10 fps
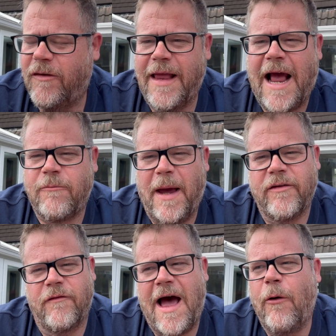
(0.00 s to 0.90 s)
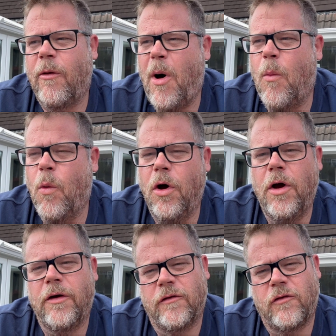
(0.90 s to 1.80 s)
aspects of how the pond
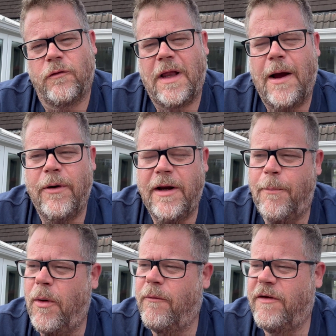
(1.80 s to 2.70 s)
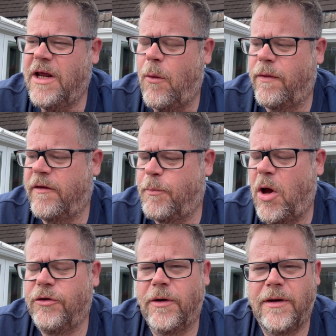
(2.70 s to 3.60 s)
works and stuff like that. We did a video on this
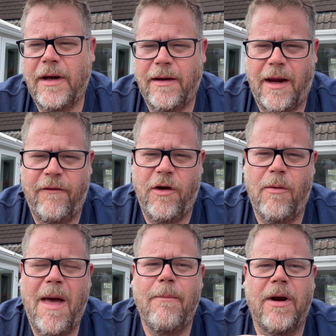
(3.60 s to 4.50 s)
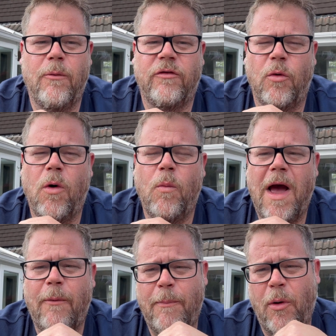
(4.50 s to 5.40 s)
pond, and if you remember, it was the one
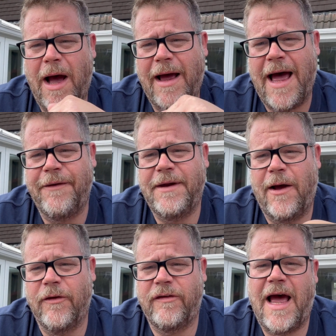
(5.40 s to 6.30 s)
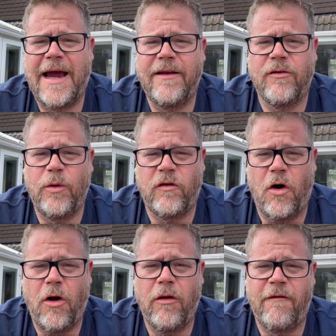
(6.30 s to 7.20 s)
where we put our hand down the sides and we
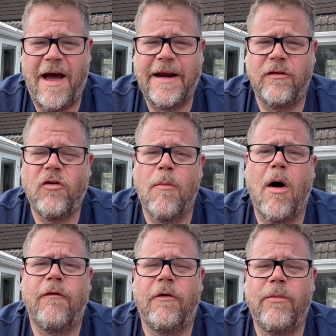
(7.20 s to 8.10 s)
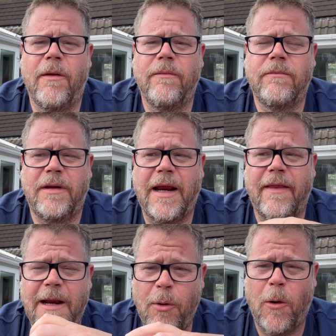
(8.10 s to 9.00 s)
saw all the fines come off from the thing, and
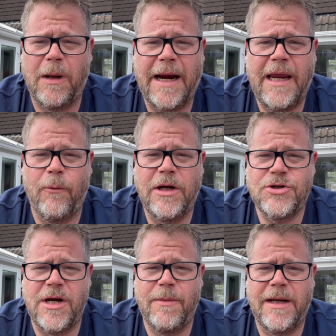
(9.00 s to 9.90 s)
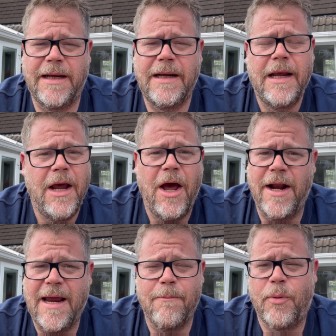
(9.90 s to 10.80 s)
then he put a blanket weed treatment in
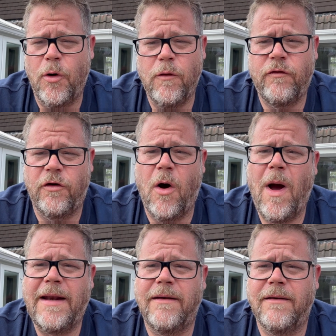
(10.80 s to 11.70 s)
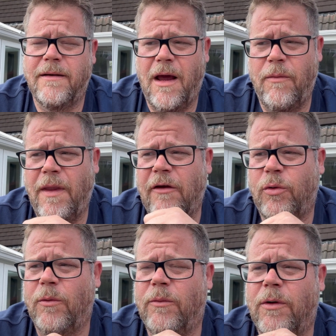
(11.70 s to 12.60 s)
and it improved to no end. And that's
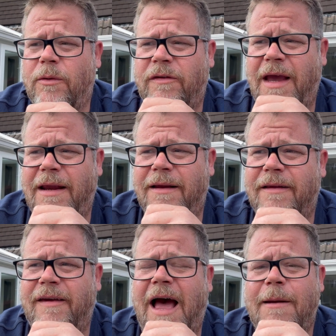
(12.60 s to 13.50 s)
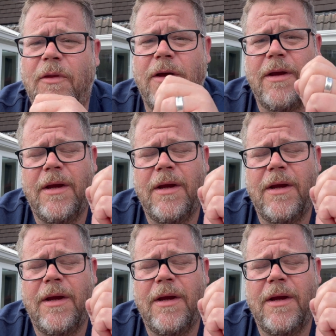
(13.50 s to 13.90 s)
what we were saying at the time, that